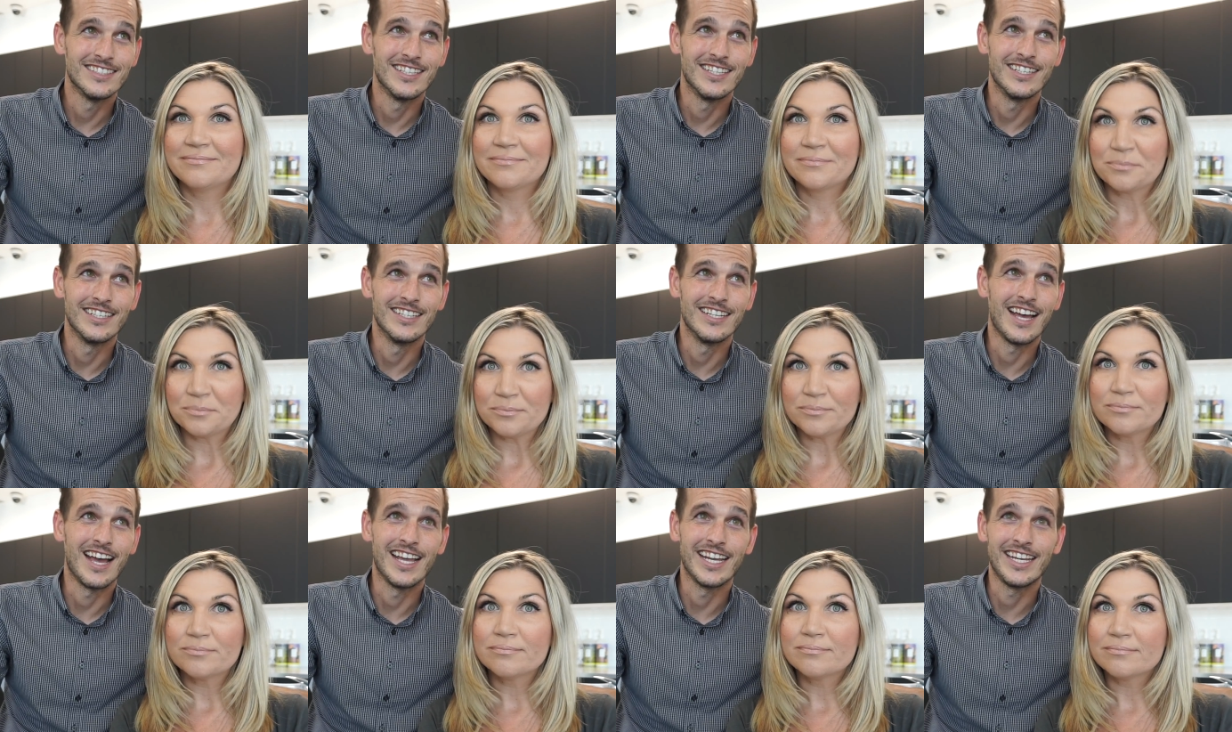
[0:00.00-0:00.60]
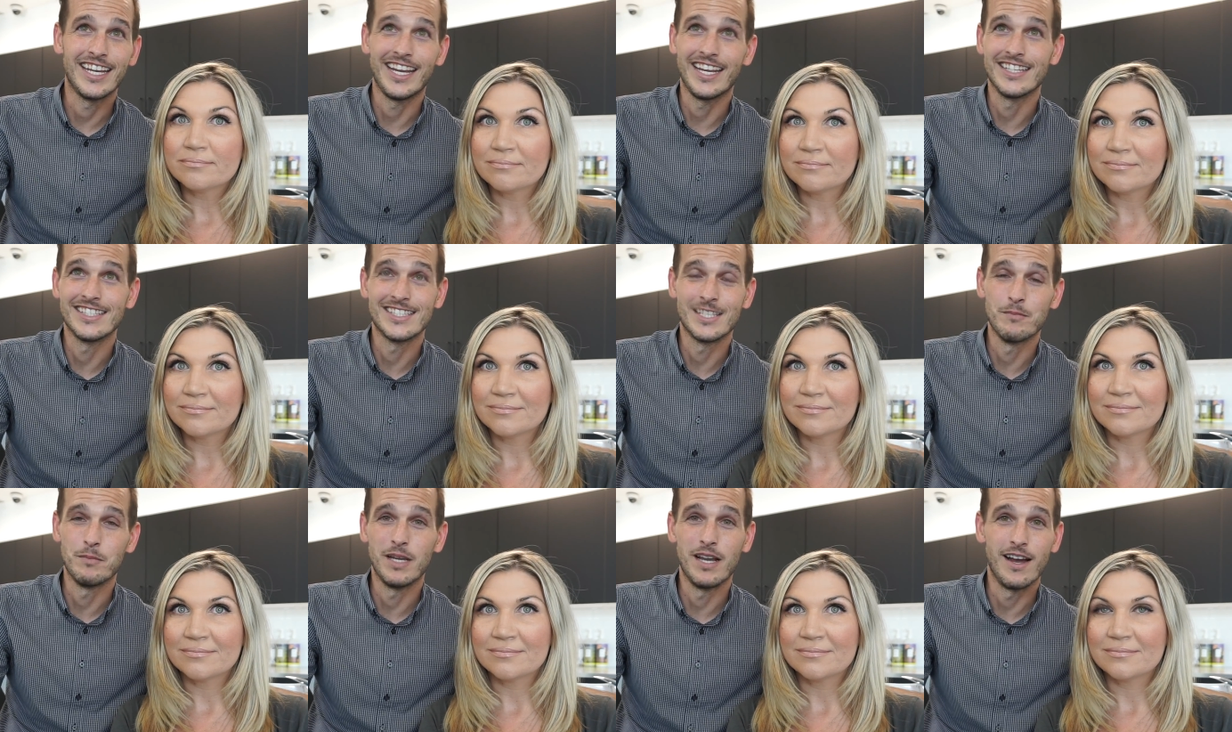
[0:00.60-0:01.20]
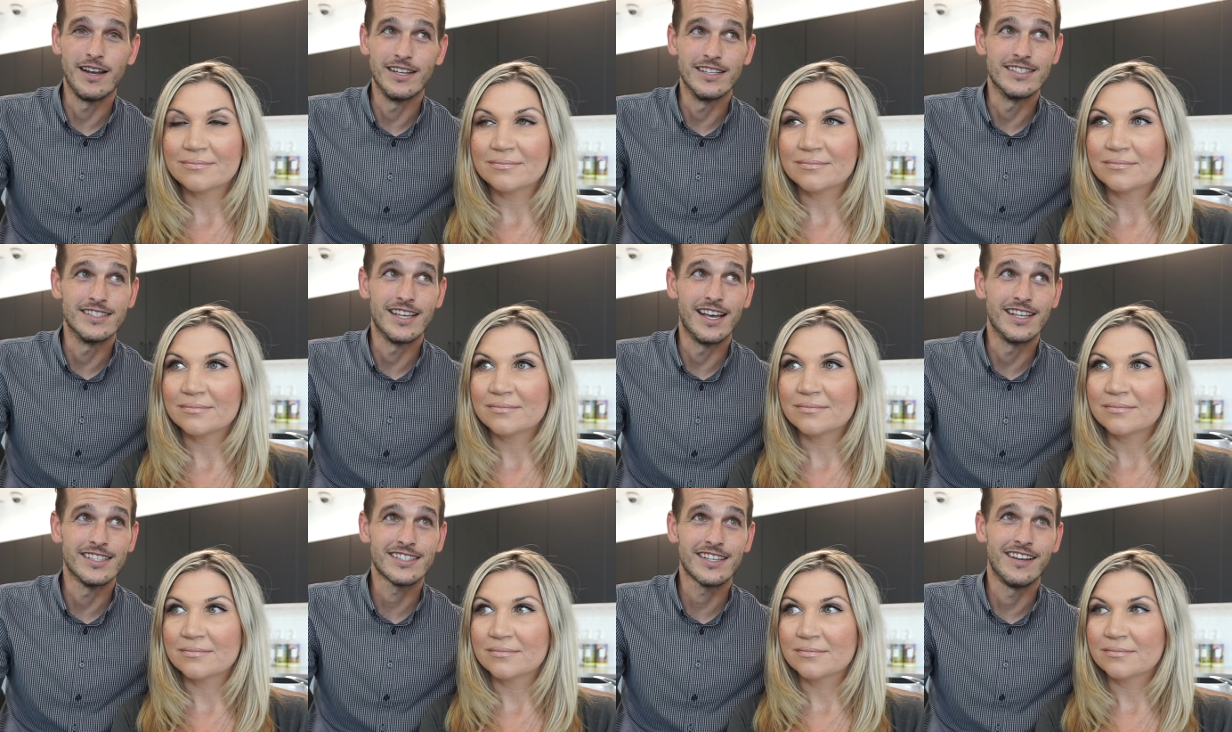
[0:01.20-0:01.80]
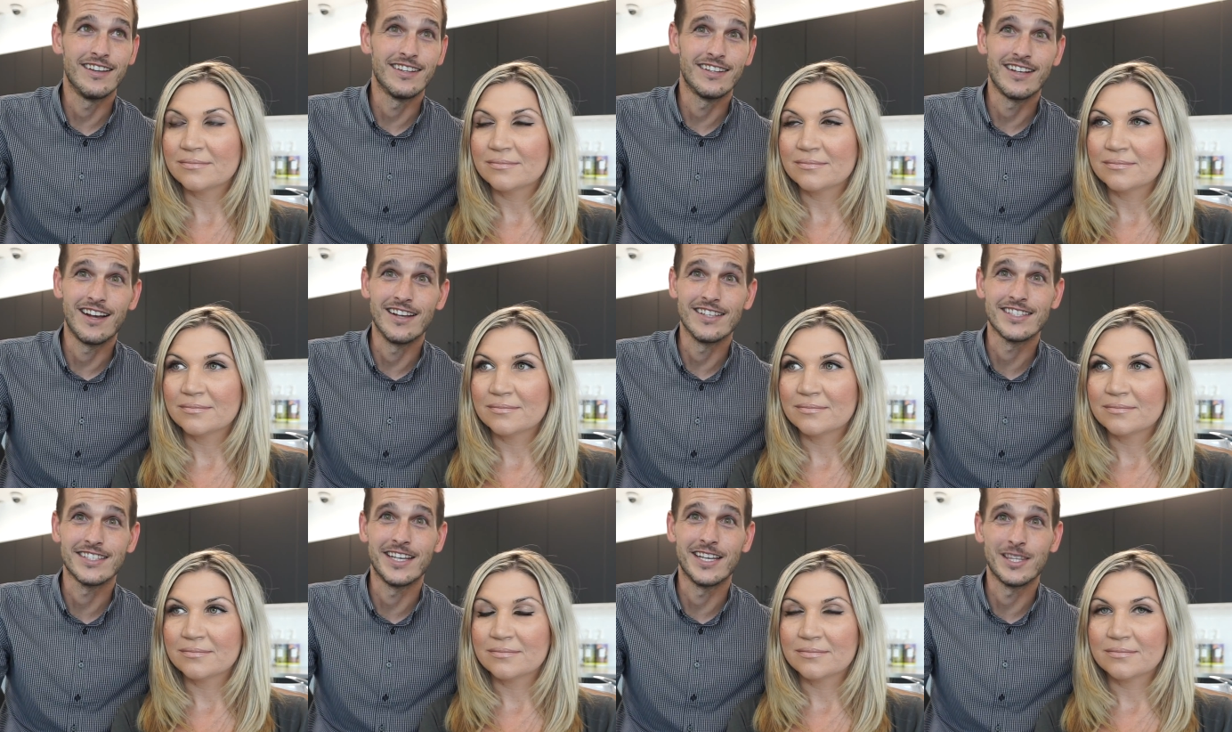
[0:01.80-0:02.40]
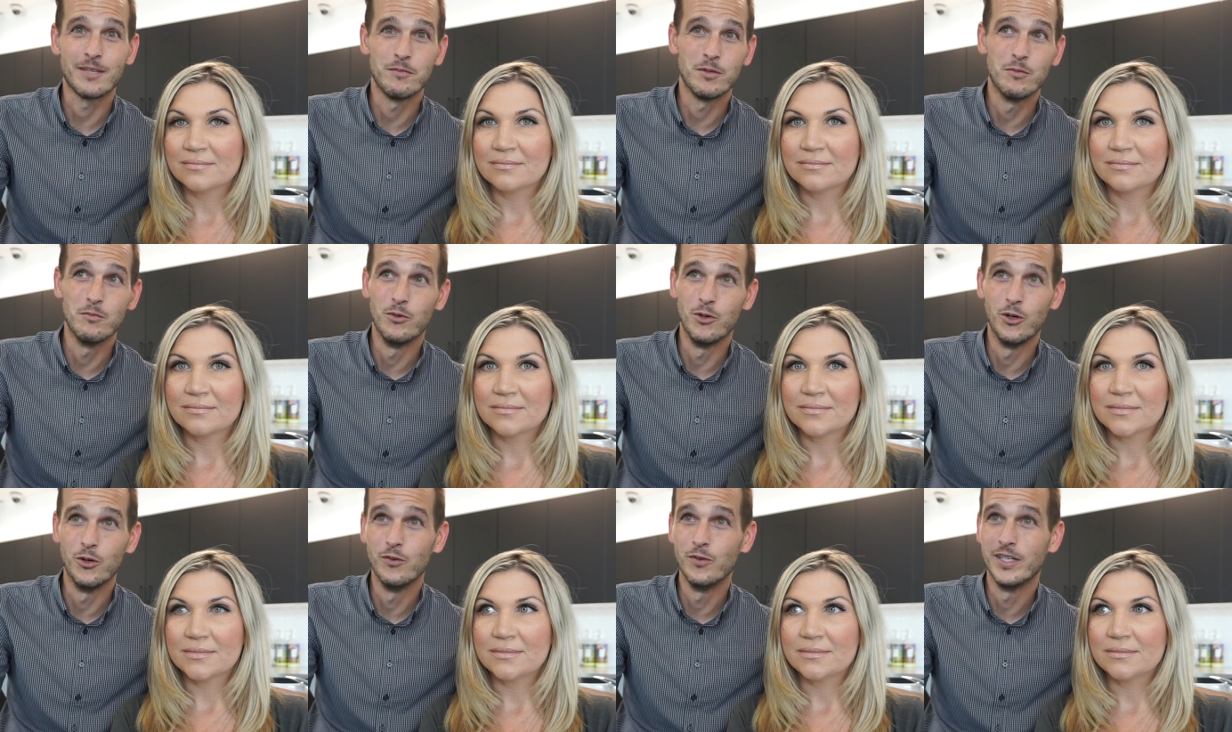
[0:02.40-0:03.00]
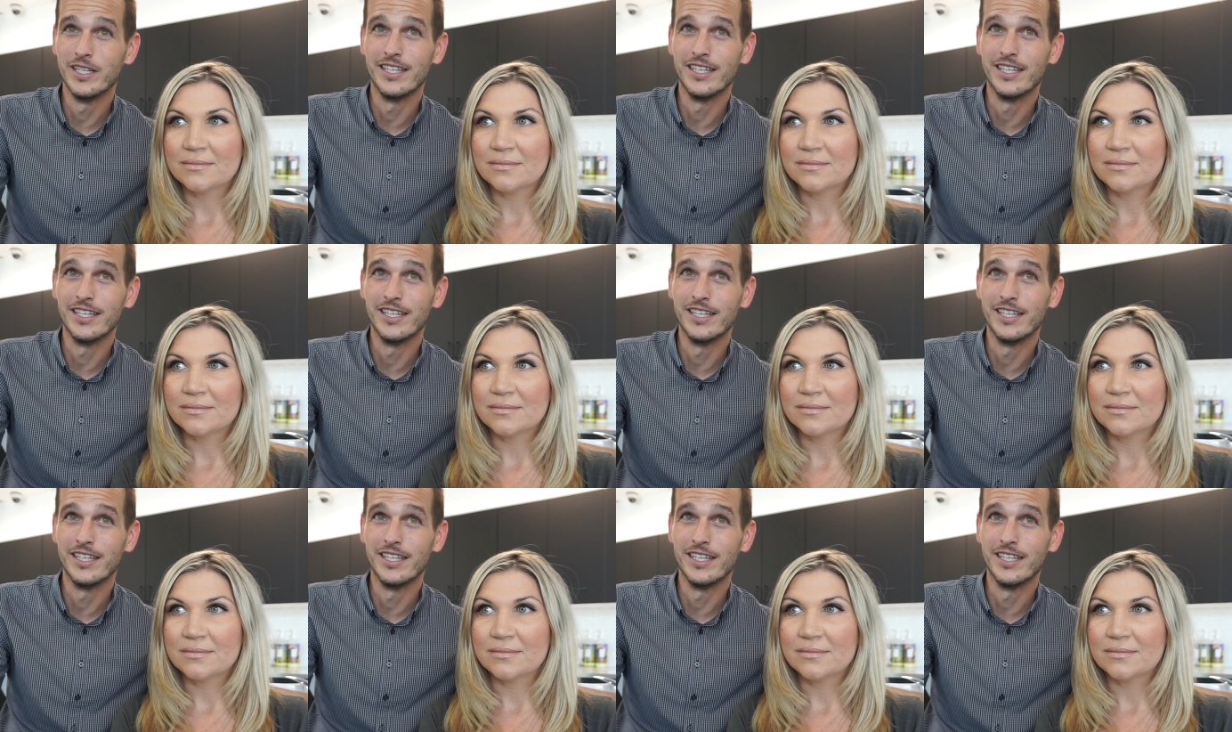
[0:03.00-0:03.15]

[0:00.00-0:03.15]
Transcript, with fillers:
Speaker 1: And I can't sit behind a desk. I constantly have to be moving